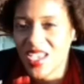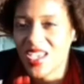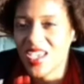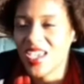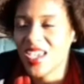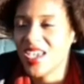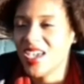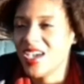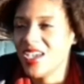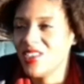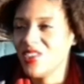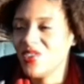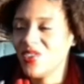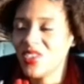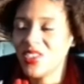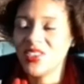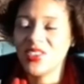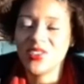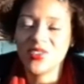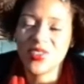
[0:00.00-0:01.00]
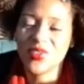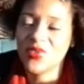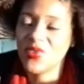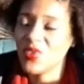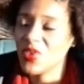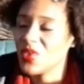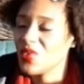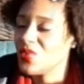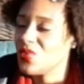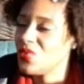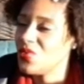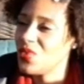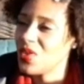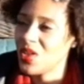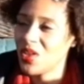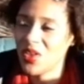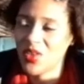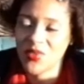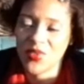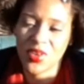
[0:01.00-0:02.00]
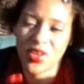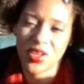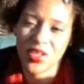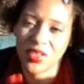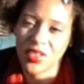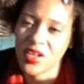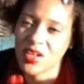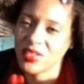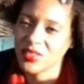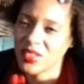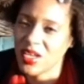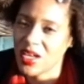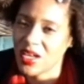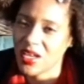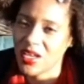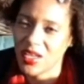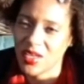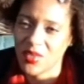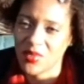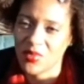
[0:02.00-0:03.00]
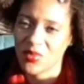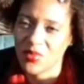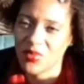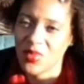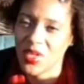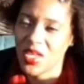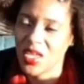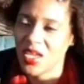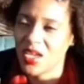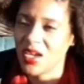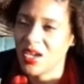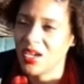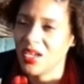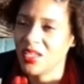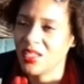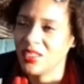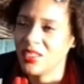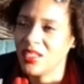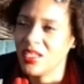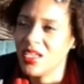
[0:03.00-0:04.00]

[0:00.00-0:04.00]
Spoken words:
and you can do it for a very long time. And